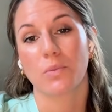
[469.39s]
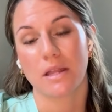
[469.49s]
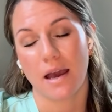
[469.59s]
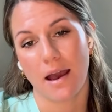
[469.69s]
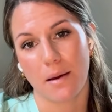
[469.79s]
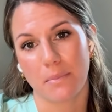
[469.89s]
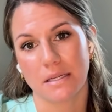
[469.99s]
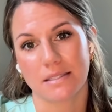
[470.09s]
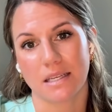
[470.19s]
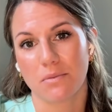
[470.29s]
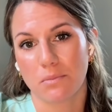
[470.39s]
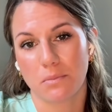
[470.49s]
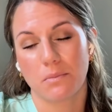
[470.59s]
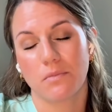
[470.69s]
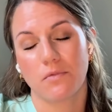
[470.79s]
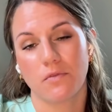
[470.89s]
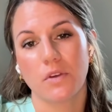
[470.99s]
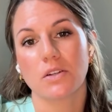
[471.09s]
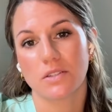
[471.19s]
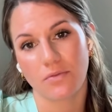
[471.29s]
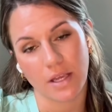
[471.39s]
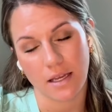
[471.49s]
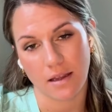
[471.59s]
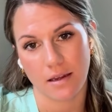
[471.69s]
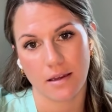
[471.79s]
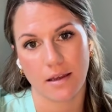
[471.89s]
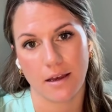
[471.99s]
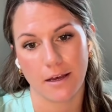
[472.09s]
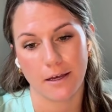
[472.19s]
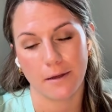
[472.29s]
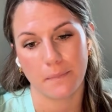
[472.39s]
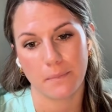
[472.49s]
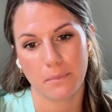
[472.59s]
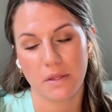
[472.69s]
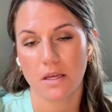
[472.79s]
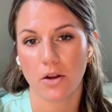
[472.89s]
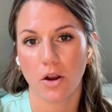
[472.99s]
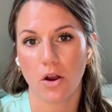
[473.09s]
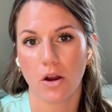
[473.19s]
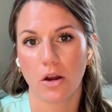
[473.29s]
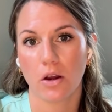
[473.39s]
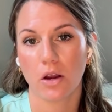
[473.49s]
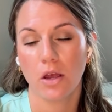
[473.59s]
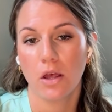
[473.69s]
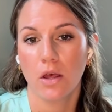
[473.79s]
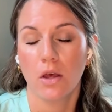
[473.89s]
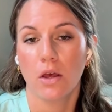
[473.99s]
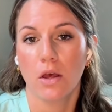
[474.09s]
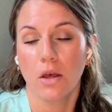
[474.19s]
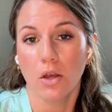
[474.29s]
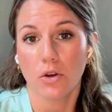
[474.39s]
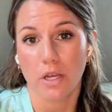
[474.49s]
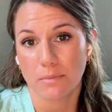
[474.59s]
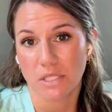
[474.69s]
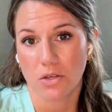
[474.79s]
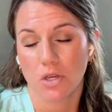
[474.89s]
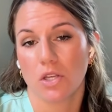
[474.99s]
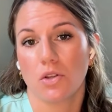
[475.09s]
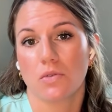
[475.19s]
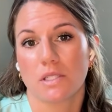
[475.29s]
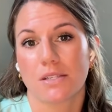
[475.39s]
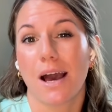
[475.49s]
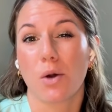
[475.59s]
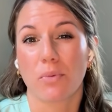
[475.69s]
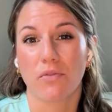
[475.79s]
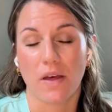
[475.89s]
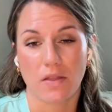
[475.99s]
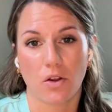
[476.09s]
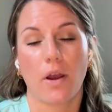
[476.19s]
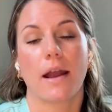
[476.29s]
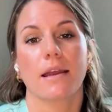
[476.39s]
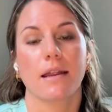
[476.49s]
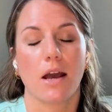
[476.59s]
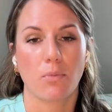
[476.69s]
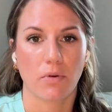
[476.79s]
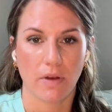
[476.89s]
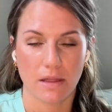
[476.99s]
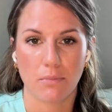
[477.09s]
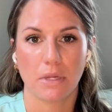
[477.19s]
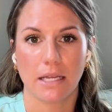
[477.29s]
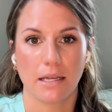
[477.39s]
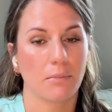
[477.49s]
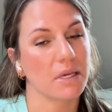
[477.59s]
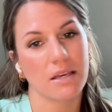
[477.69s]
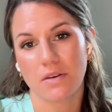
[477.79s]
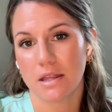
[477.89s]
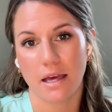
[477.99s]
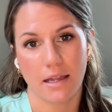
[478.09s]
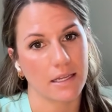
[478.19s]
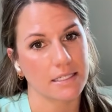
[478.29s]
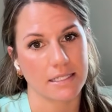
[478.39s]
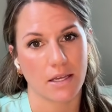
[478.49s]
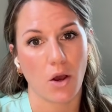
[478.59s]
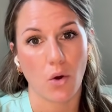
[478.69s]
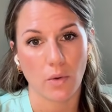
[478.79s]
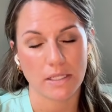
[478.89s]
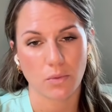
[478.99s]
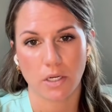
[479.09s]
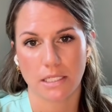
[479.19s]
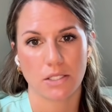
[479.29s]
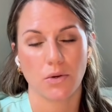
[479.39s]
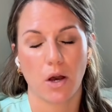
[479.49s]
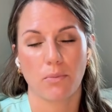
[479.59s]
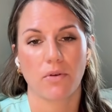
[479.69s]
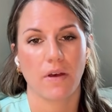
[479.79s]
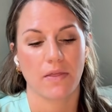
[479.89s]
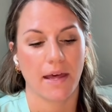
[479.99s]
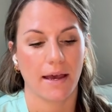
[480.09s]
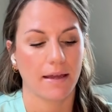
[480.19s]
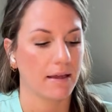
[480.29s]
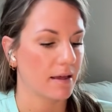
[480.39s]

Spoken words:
When that happens, it can feel defeating, but there are creams that you can use to help prevent the cracking, help prevent the bleeding, but even then it doesn't always work to help prevent that.